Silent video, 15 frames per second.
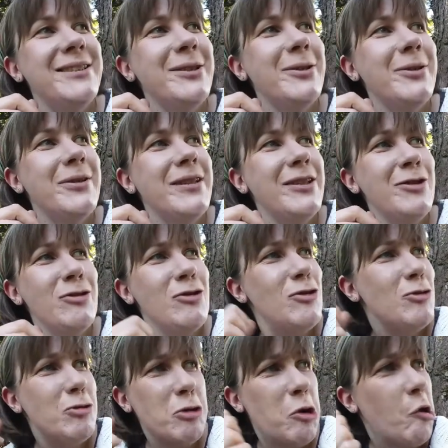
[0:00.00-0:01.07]
So
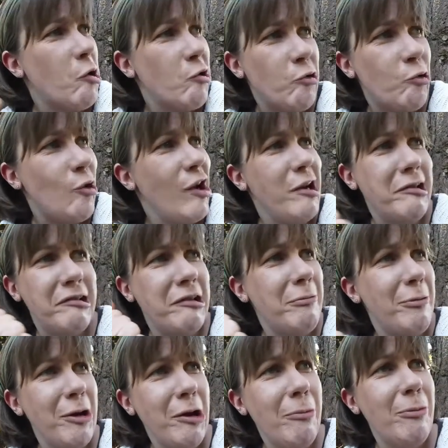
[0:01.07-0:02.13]
these are crazy
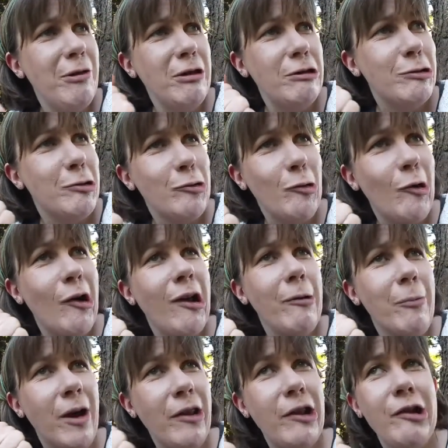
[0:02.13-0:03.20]
people
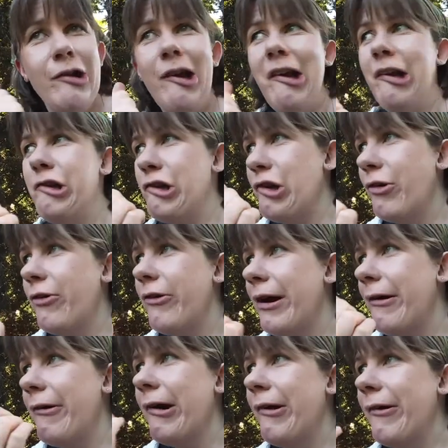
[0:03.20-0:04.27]
destroying Mother Nature.
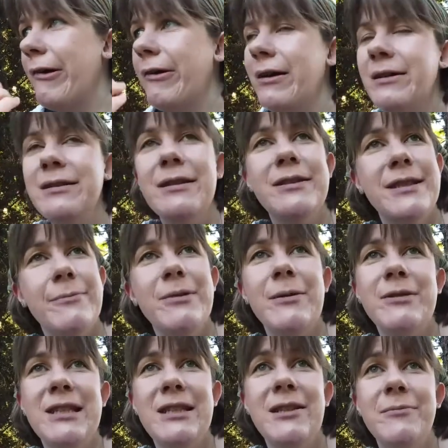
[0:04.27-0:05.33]
And
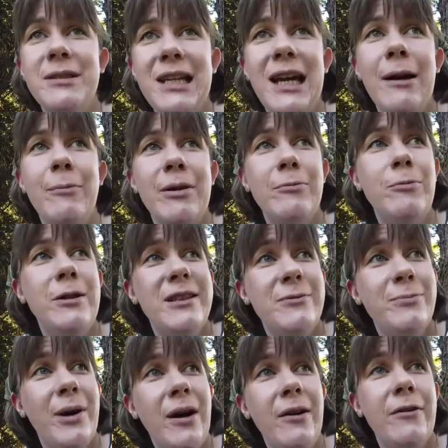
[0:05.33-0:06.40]
sometimes he comes, yeah, but we're
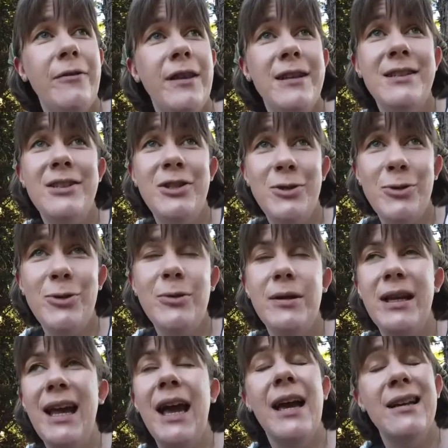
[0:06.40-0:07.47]
part of it
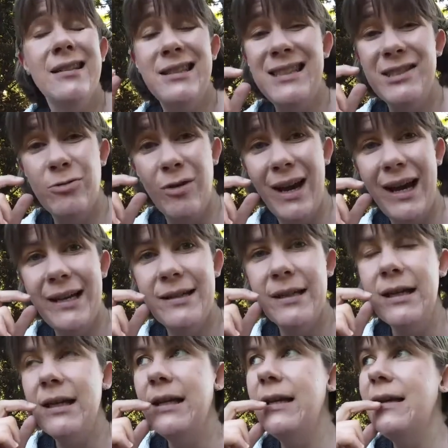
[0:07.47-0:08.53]
too. Yeah, and he's right.
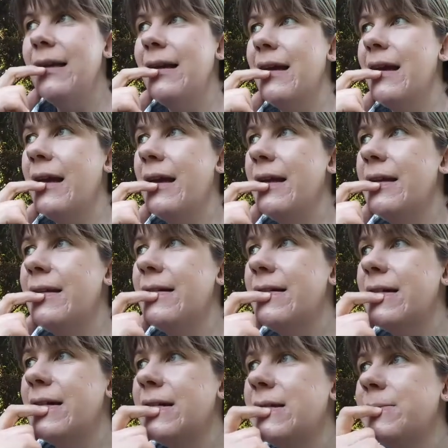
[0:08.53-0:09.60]
And